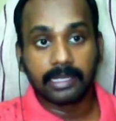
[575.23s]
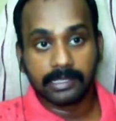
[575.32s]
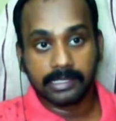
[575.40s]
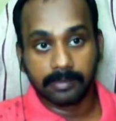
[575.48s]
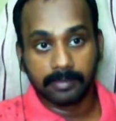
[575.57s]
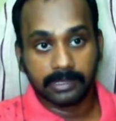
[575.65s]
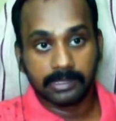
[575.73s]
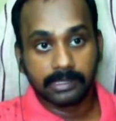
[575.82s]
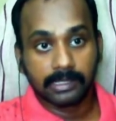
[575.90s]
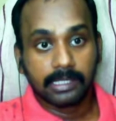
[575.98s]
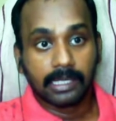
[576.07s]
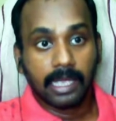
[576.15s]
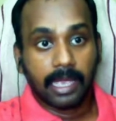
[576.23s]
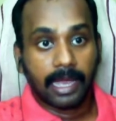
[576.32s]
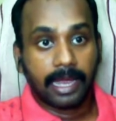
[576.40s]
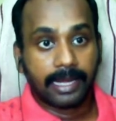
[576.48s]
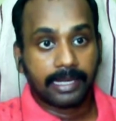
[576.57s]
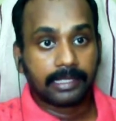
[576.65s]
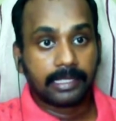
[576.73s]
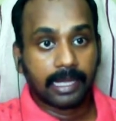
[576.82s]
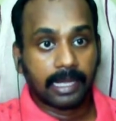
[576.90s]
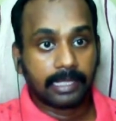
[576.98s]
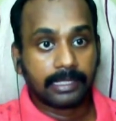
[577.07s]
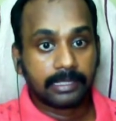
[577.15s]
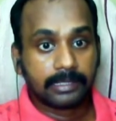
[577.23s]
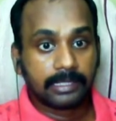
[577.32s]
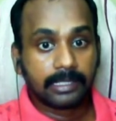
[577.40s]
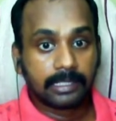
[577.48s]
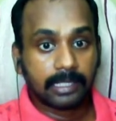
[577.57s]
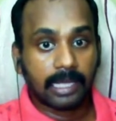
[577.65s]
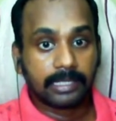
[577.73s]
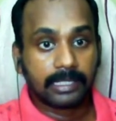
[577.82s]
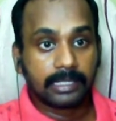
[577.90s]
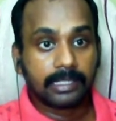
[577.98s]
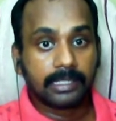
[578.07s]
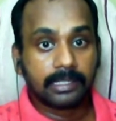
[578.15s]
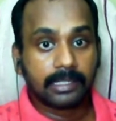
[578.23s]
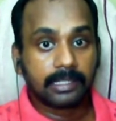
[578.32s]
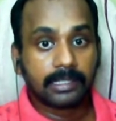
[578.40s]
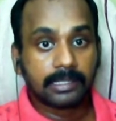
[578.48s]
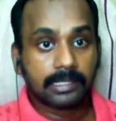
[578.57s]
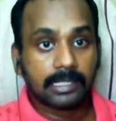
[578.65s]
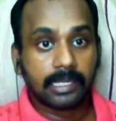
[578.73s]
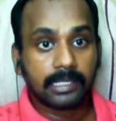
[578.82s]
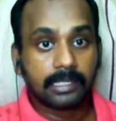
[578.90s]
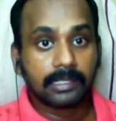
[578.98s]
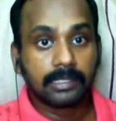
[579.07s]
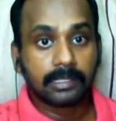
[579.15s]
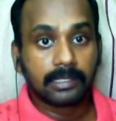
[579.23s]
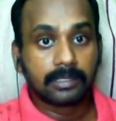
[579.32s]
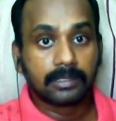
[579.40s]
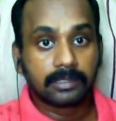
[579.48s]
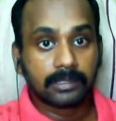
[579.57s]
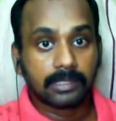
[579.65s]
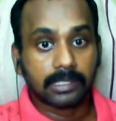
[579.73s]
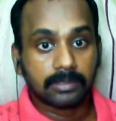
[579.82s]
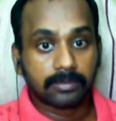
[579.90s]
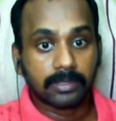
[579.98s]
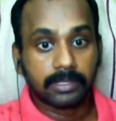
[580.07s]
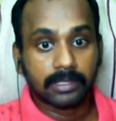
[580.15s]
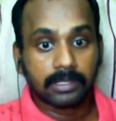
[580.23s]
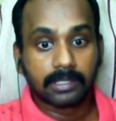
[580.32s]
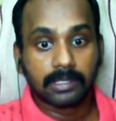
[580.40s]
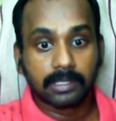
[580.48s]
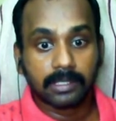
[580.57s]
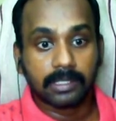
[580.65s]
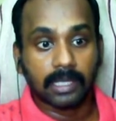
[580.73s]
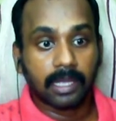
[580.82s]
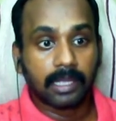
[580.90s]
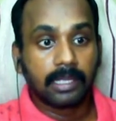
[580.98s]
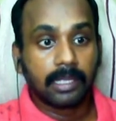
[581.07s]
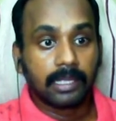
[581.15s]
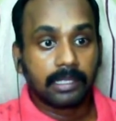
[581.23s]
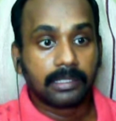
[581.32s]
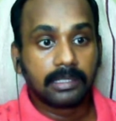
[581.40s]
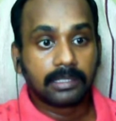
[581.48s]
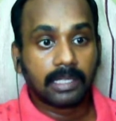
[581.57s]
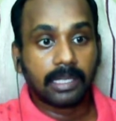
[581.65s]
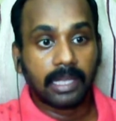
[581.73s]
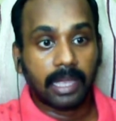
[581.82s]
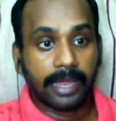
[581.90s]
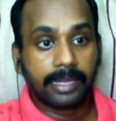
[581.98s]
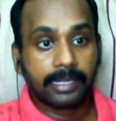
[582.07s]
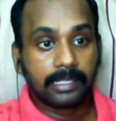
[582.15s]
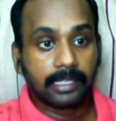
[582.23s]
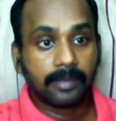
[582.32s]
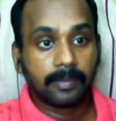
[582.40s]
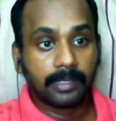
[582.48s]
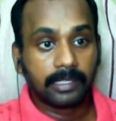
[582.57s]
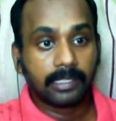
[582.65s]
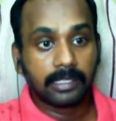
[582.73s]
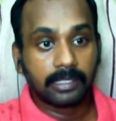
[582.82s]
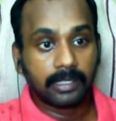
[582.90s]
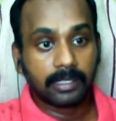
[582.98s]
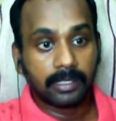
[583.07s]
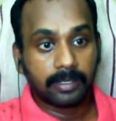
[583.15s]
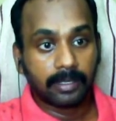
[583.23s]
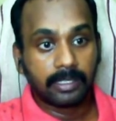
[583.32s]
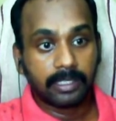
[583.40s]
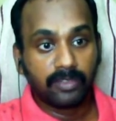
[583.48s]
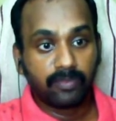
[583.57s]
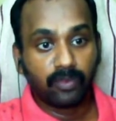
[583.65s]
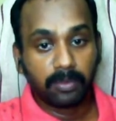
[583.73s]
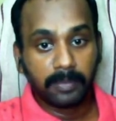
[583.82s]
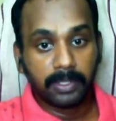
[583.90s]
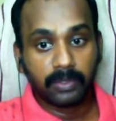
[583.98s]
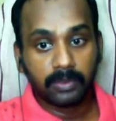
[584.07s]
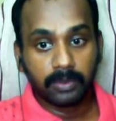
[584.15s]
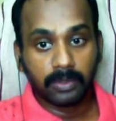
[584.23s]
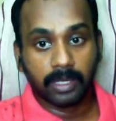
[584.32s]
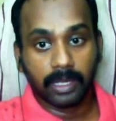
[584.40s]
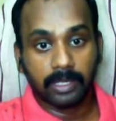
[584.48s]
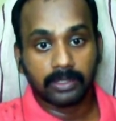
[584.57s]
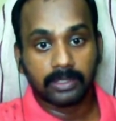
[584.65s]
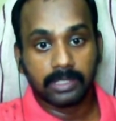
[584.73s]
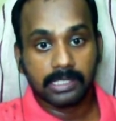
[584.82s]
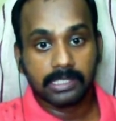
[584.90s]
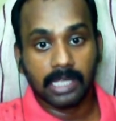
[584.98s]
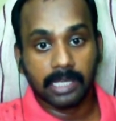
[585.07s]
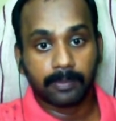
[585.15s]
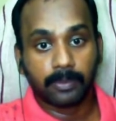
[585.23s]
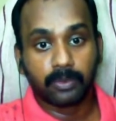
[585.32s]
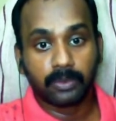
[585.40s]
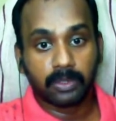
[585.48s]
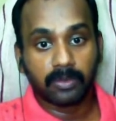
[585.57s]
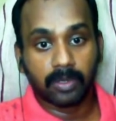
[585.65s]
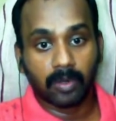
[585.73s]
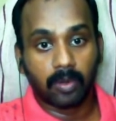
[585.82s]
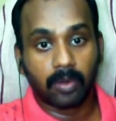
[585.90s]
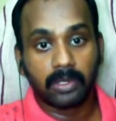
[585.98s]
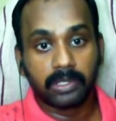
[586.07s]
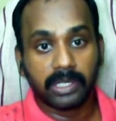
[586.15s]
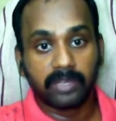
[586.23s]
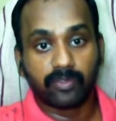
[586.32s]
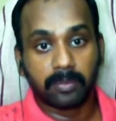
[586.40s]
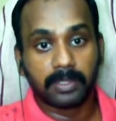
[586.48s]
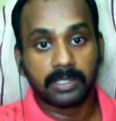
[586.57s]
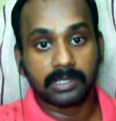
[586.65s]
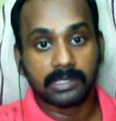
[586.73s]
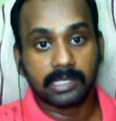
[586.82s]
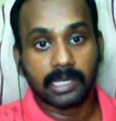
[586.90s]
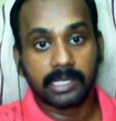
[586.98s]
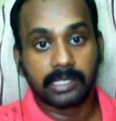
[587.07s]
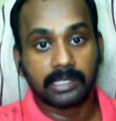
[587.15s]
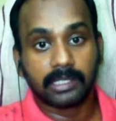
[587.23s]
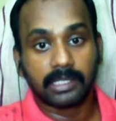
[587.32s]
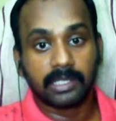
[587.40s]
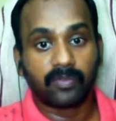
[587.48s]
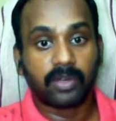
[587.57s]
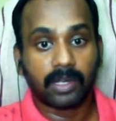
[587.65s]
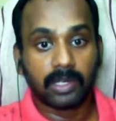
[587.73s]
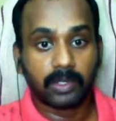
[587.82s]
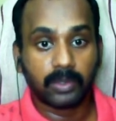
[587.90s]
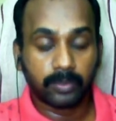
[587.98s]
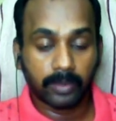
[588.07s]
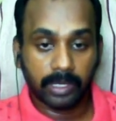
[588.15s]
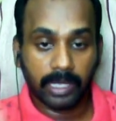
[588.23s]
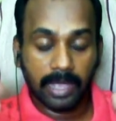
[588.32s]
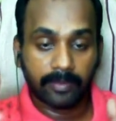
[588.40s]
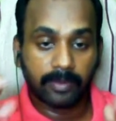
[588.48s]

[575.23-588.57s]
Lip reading: customers. And the other key thing is like, just wait. Yeah, this in the info menu, you can just type out your all the informations, like if at all you